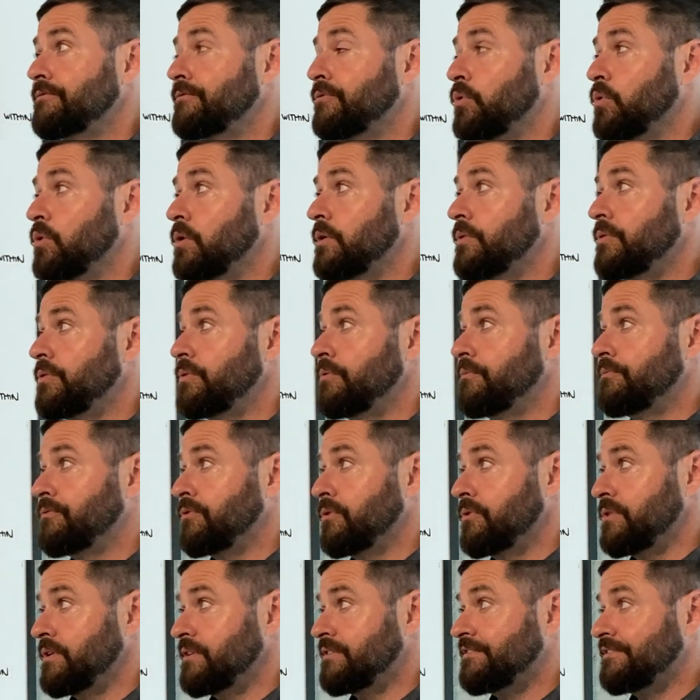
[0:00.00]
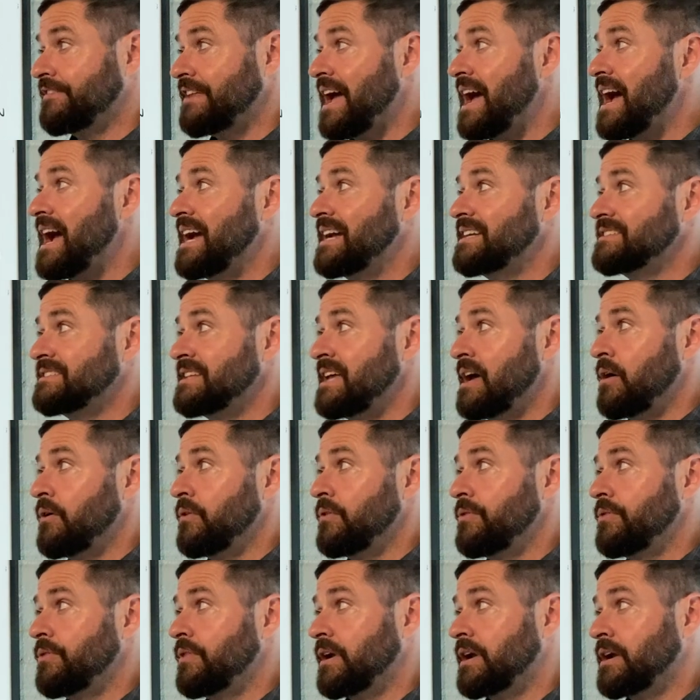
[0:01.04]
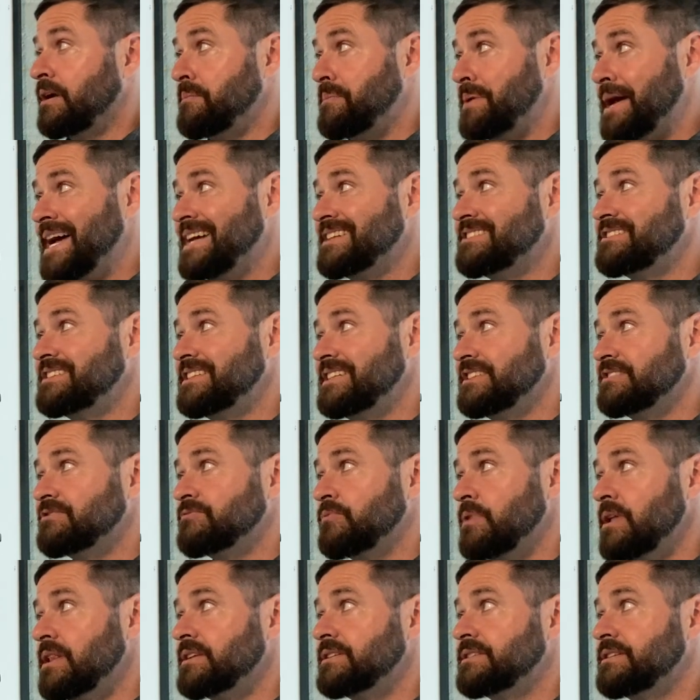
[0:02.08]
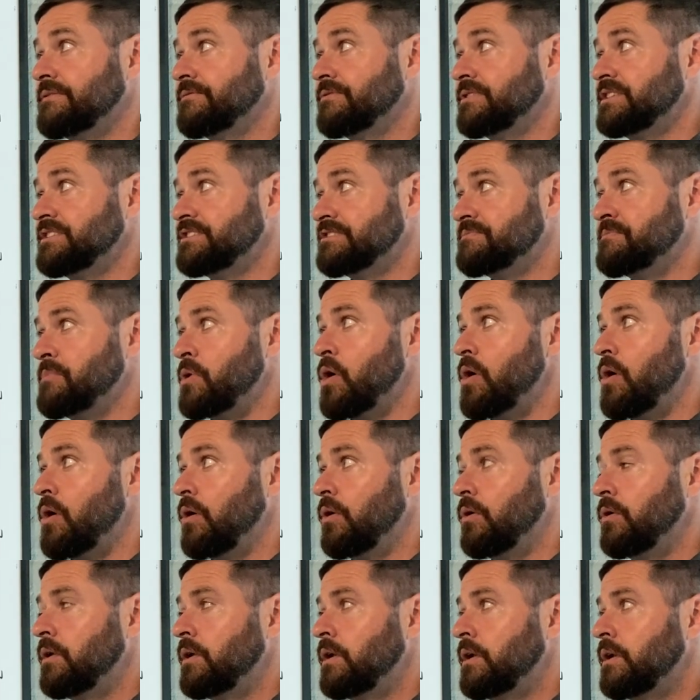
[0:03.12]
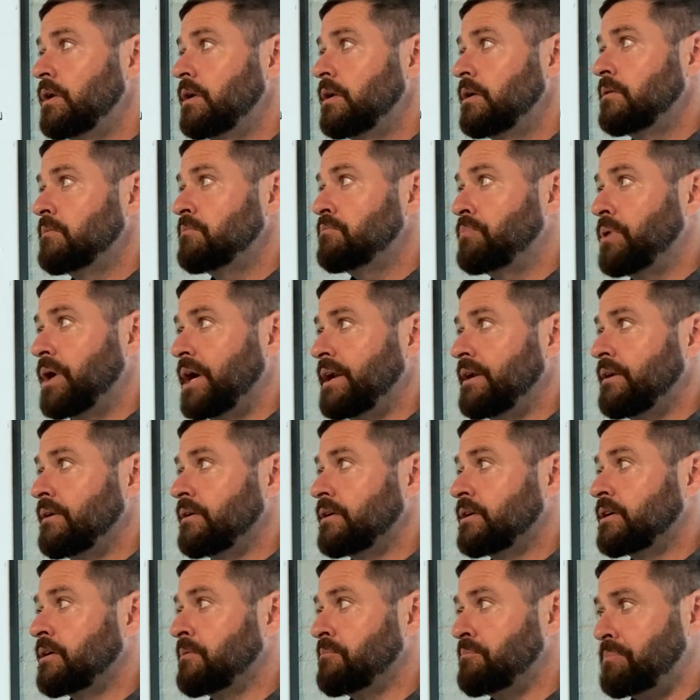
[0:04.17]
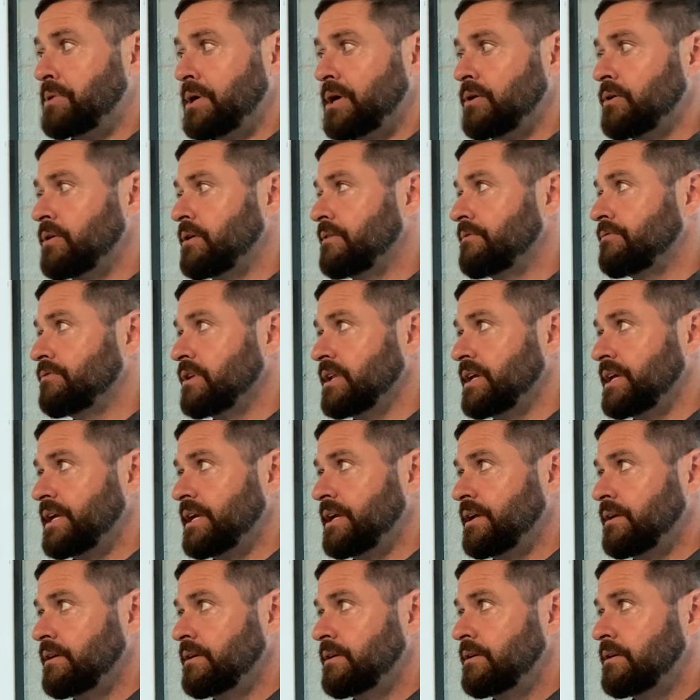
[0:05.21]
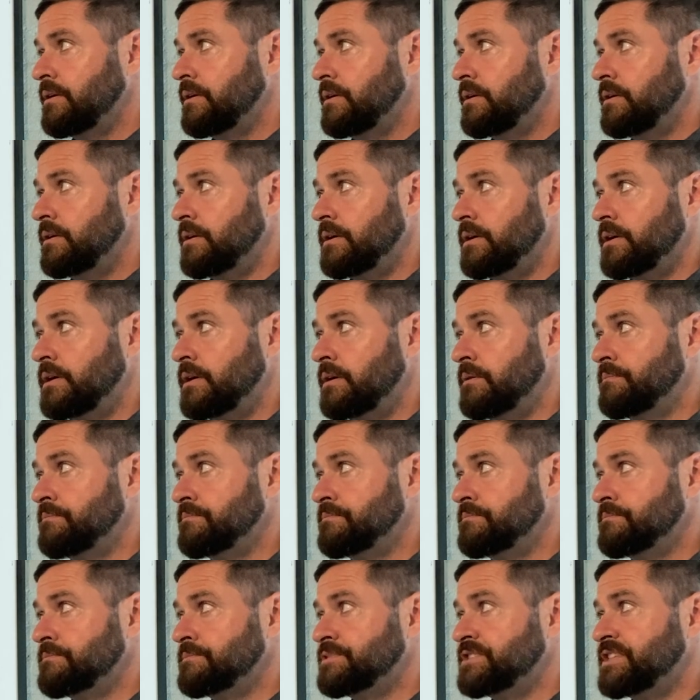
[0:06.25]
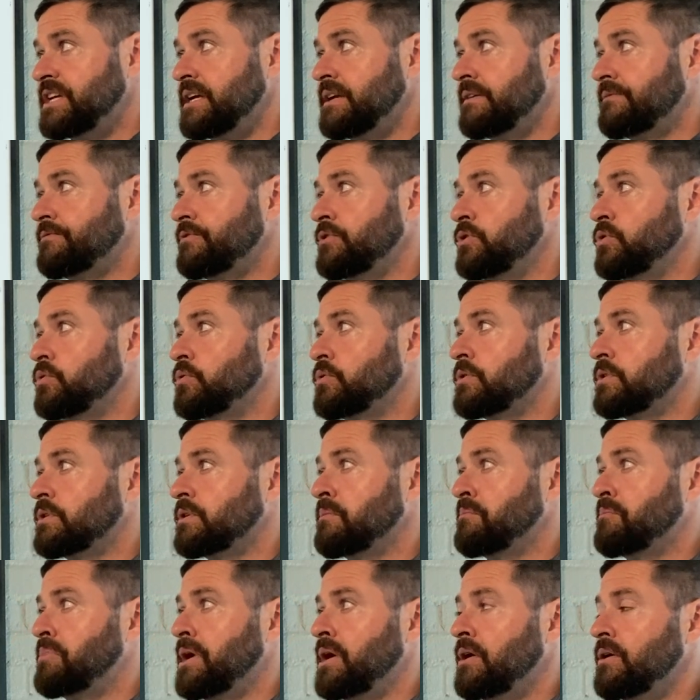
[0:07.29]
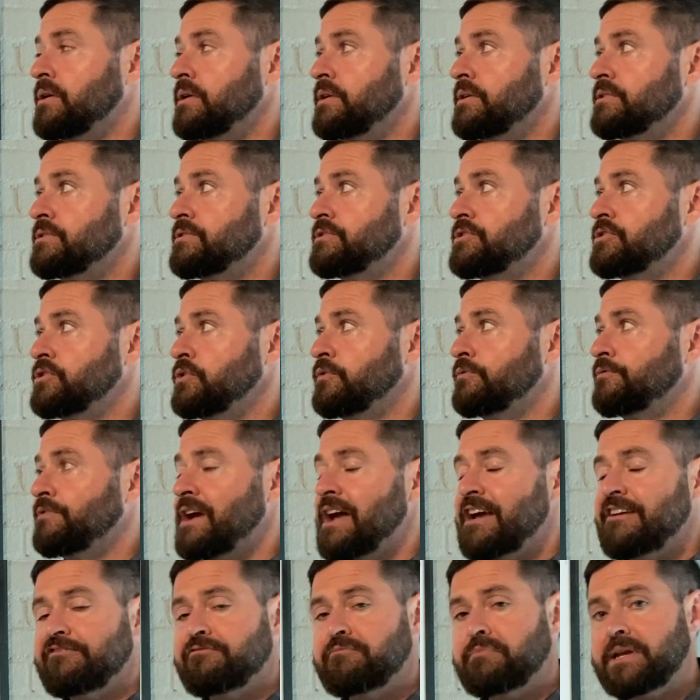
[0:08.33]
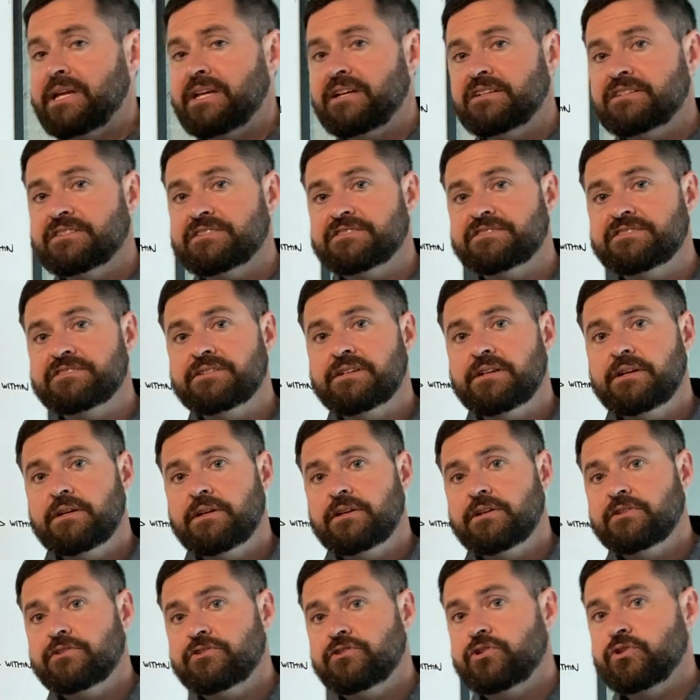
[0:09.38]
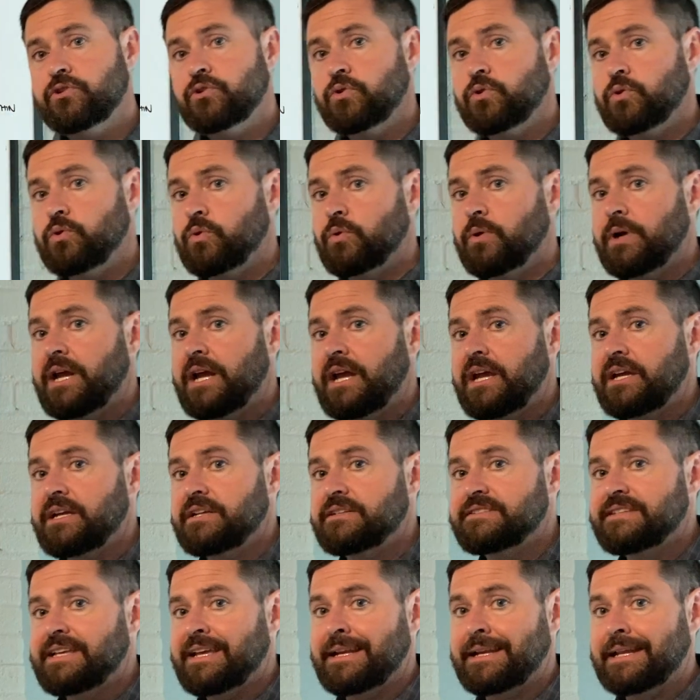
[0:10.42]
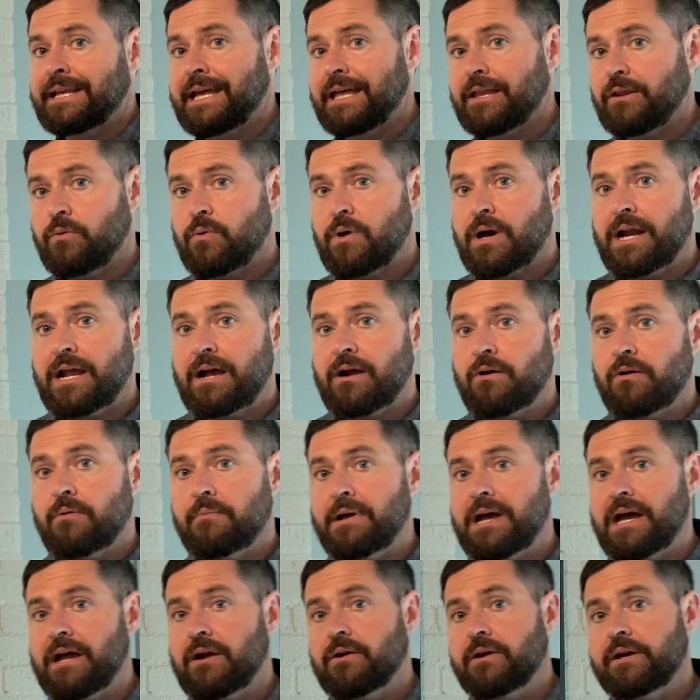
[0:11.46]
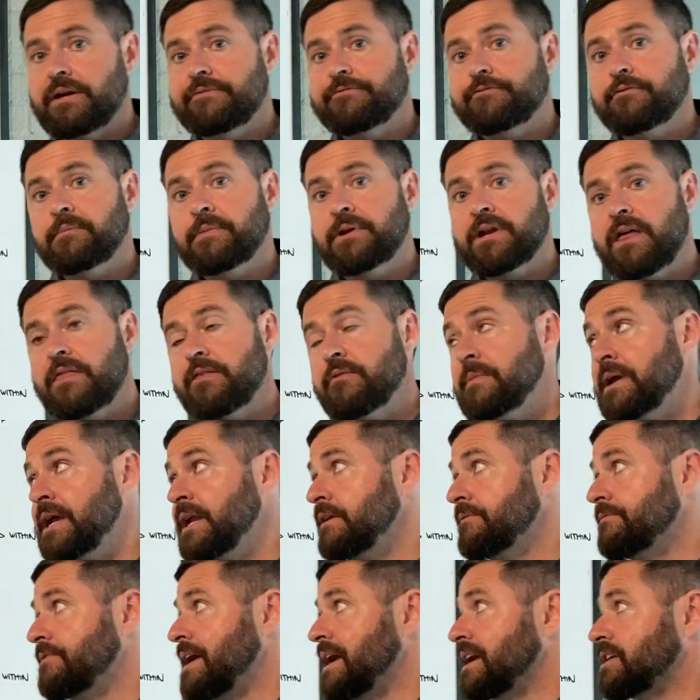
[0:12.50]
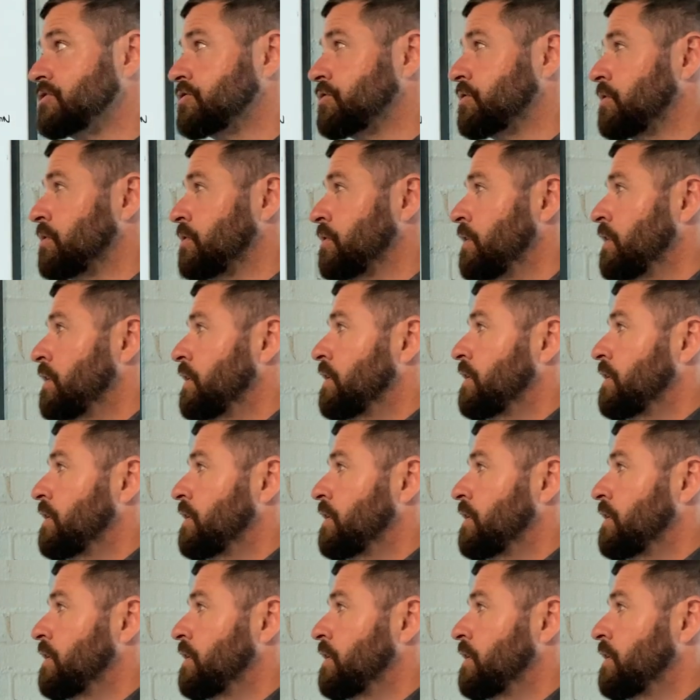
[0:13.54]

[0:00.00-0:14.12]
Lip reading: for the size. Now, the capacity is relatively small, but comparatively, say if you compared two 5Ps to a 10 kilowatt hour battery from another manufacturer,